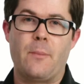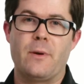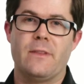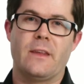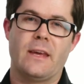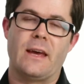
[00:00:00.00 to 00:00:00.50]
up
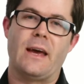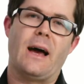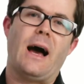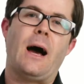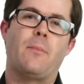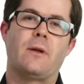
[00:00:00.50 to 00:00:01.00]
in the
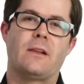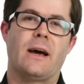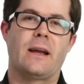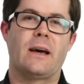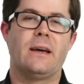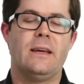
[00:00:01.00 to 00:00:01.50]
air, up a
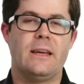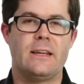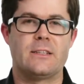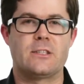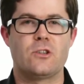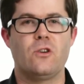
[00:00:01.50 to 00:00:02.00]
ladder,
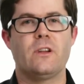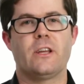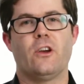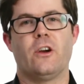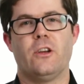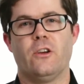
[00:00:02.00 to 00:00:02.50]

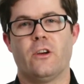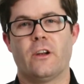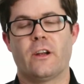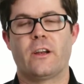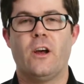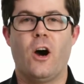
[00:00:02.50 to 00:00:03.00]
installing your
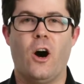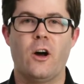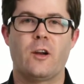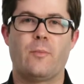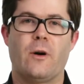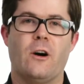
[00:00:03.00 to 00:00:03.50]
unit
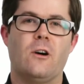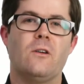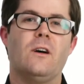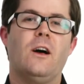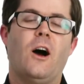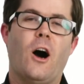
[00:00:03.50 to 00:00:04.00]
on a
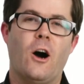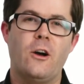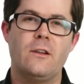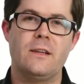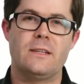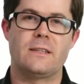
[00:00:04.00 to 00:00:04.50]
pole,
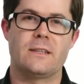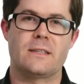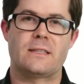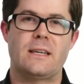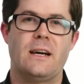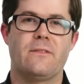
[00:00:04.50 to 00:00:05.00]
only to
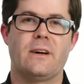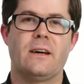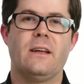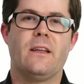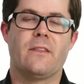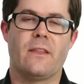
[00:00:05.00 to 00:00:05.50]

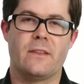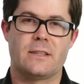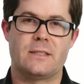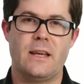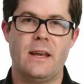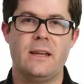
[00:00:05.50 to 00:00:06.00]
discover that the
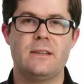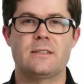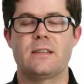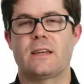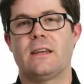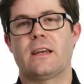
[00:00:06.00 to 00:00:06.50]

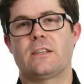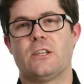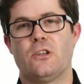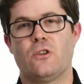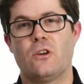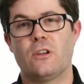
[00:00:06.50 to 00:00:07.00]
settings to connect
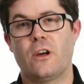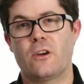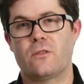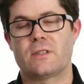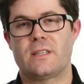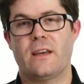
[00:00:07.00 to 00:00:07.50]
to your
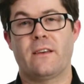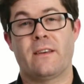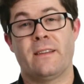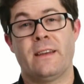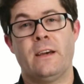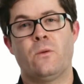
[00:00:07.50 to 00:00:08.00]
local
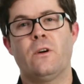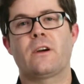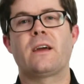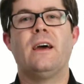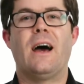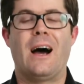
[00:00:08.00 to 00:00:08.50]
cellular
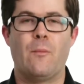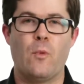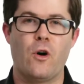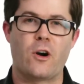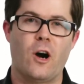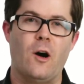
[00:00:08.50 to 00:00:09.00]
network are
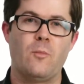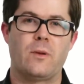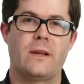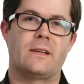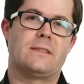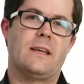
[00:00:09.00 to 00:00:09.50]
more
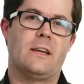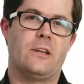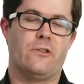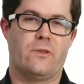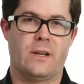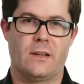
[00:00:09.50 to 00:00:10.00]
complex than
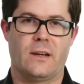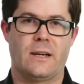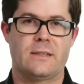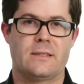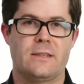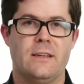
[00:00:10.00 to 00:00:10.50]
you
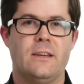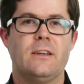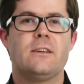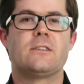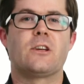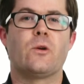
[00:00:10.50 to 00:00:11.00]
realized.
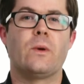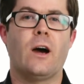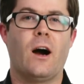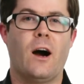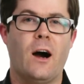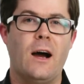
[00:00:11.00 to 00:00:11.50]
So we
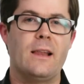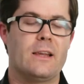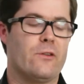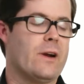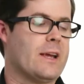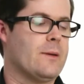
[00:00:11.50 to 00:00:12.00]

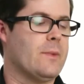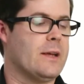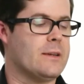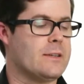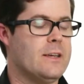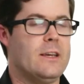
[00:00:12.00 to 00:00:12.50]
highly
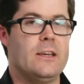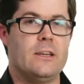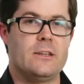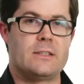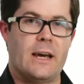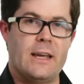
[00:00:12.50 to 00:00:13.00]
recommend
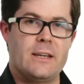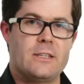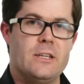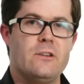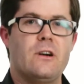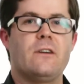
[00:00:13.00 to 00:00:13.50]
you take it
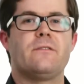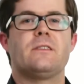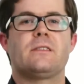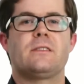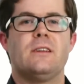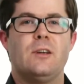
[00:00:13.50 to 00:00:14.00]
to your
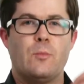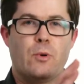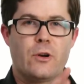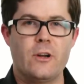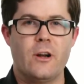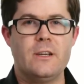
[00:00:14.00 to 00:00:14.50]
office,
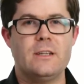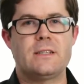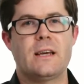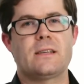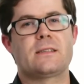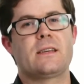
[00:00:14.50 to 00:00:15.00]
put it on your
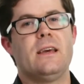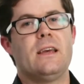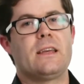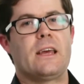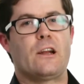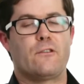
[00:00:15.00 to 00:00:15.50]
desk,
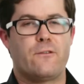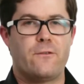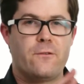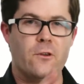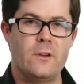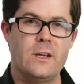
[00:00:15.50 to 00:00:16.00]
get it
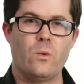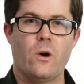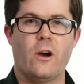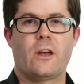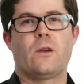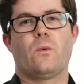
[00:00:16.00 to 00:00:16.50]
fully
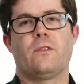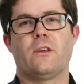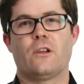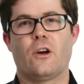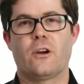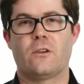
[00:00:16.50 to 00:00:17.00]
working with
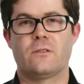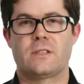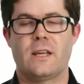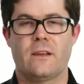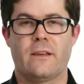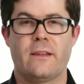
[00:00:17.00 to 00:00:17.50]
your local
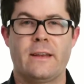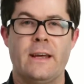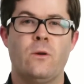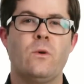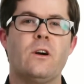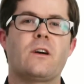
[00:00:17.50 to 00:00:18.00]
cellular
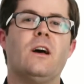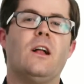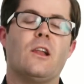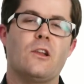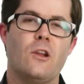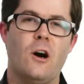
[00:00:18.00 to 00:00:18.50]
network
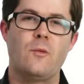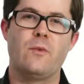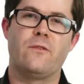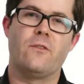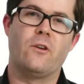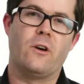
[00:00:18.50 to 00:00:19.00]
long
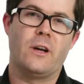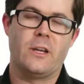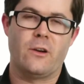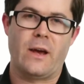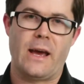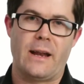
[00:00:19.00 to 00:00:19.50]
before
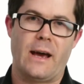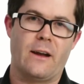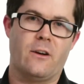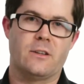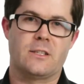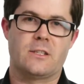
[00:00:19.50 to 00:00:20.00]
you head
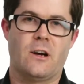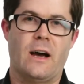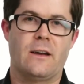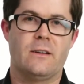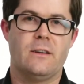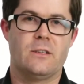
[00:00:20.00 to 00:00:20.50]
out on
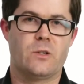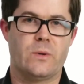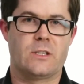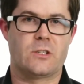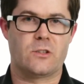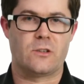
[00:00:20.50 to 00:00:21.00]
site to
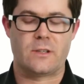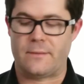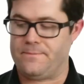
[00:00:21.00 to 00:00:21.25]
install it.